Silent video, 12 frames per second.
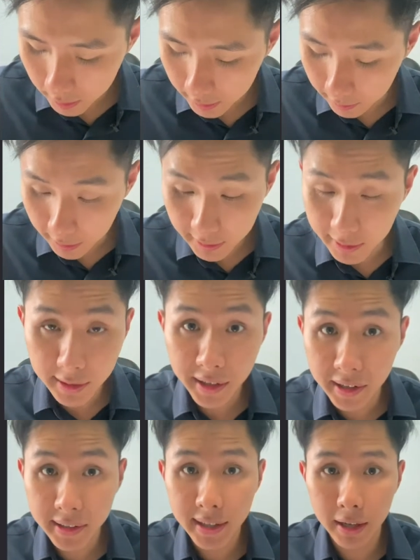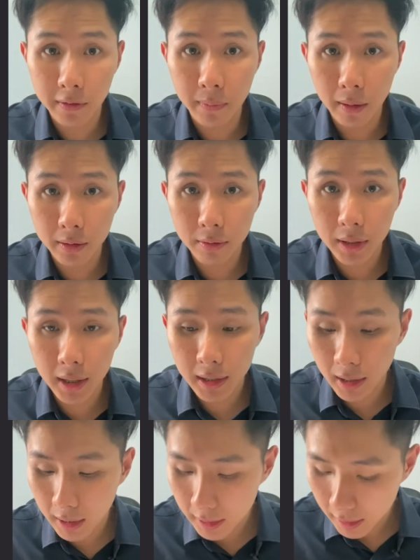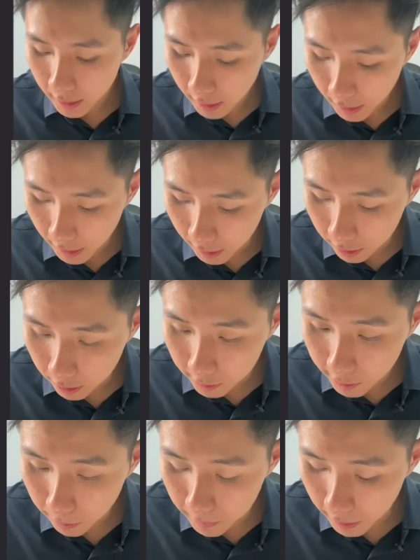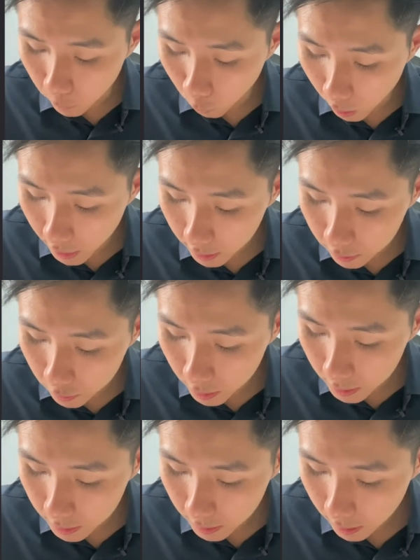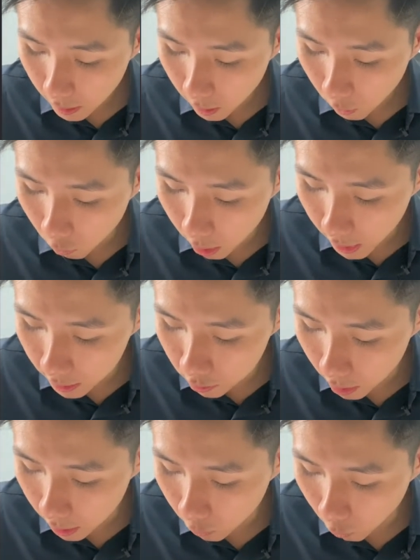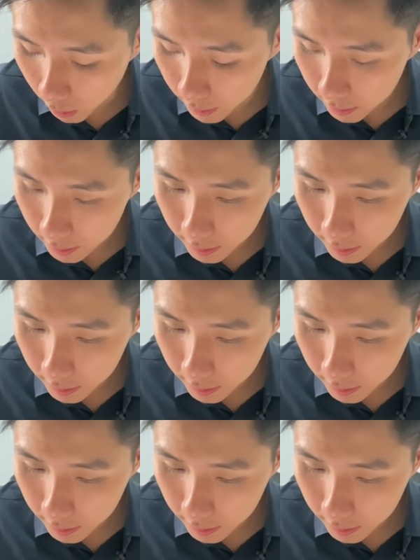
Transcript: So this is another set of boundary data. It could also be 100, 101.